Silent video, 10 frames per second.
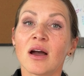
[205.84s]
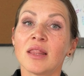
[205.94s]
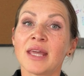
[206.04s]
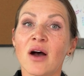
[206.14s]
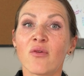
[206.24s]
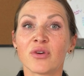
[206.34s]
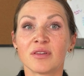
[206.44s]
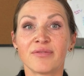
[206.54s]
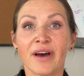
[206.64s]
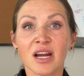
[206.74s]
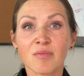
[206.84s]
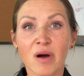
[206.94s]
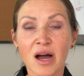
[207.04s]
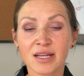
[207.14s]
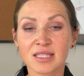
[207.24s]
Now, with the
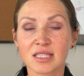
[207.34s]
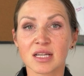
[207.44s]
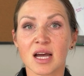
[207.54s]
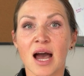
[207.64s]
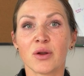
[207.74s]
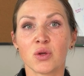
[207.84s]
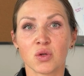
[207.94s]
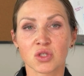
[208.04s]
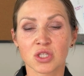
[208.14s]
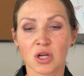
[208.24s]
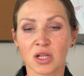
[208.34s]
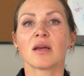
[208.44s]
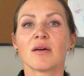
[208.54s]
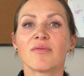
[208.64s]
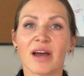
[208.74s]
firebox, how do you install it?
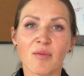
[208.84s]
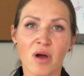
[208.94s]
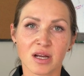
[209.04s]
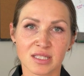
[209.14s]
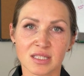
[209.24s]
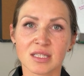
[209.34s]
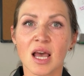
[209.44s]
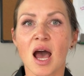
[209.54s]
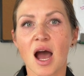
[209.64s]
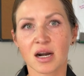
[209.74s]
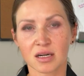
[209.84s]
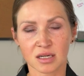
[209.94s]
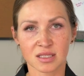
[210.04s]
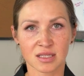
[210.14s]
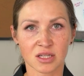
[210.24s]
Fireboxes are
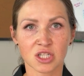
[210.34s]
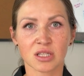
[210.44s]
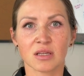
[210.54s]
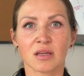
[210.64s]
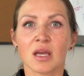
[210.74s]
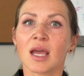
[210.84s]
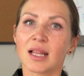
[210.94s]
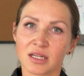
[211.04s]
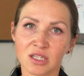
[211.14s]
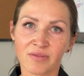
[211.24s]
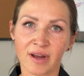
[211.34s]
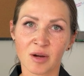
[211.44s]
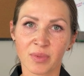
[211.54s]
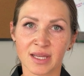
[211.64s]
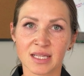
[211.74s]
essentially electric
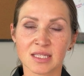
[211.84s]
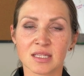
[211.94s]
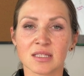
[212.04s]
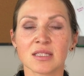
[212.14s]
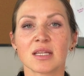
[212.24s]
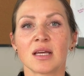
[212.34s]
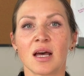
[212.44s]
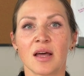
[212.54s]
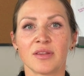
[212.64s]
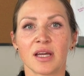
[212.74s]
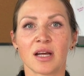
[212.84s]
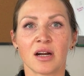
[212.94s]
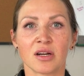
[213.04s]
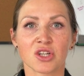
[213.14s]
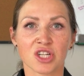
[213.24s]
fireplaces that
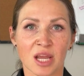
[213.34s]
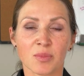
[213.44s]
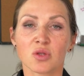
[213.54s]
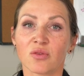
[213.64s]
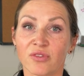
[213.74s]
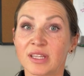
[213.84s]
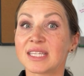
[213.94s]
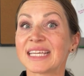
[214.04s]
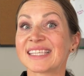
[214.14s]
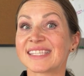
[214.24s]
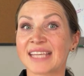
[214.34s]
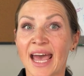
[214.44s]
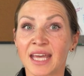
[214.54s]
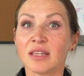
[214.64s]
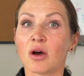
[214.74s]
are shaped to fit
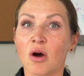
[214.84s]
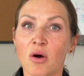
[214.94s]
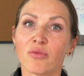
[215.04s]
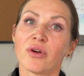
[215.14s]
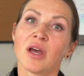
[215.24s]
inside of